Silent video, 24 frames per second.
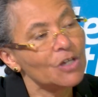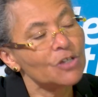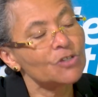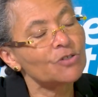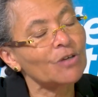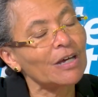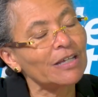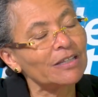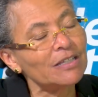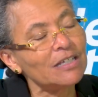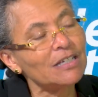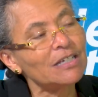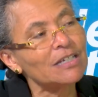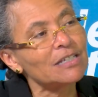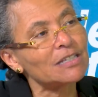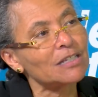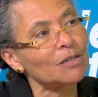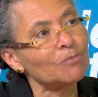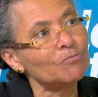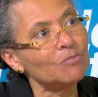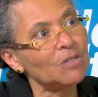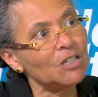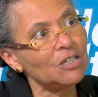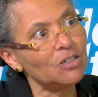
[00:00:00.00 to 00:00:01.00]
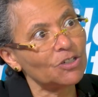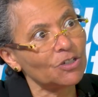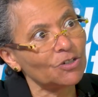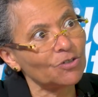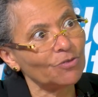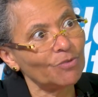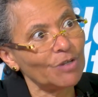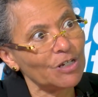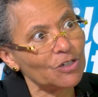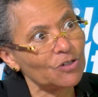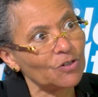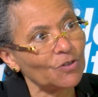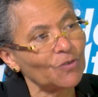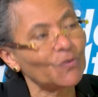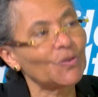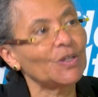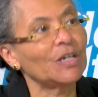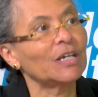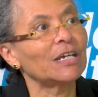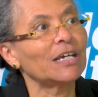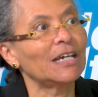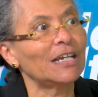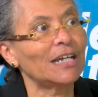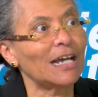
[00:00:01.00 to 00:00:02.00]
So I think it's a mini generational
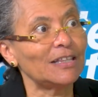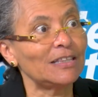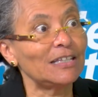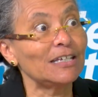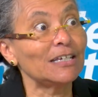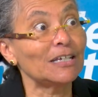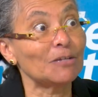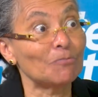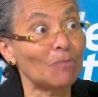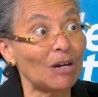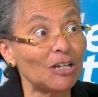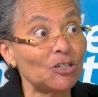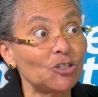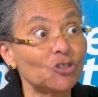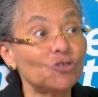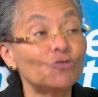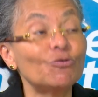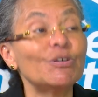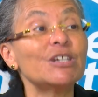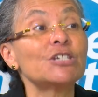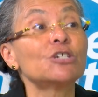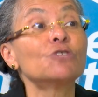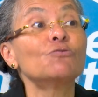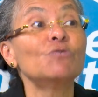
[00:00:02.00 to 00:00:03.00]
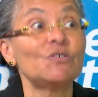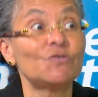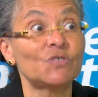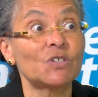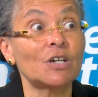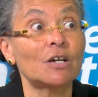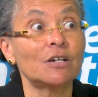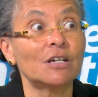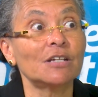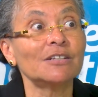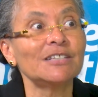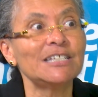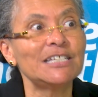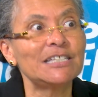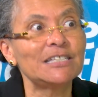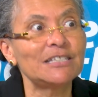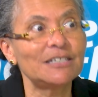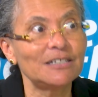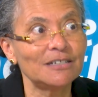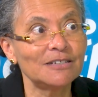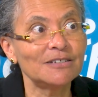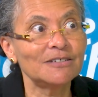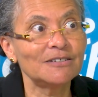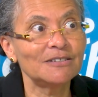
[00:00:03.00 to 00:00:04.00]
thing. And I think in my generation, we start at least
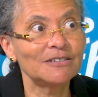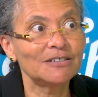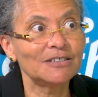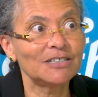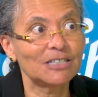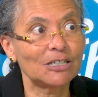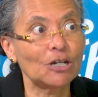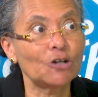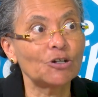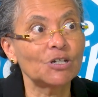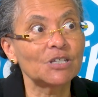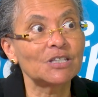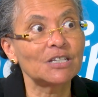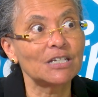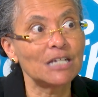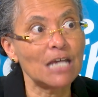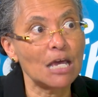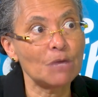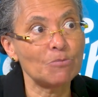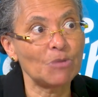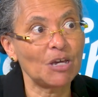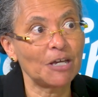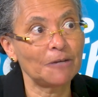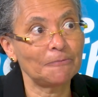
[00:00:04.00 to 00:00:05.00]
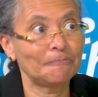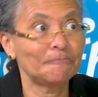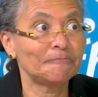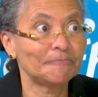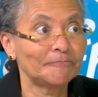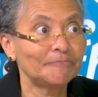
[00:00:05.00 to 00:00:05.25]
started the naming.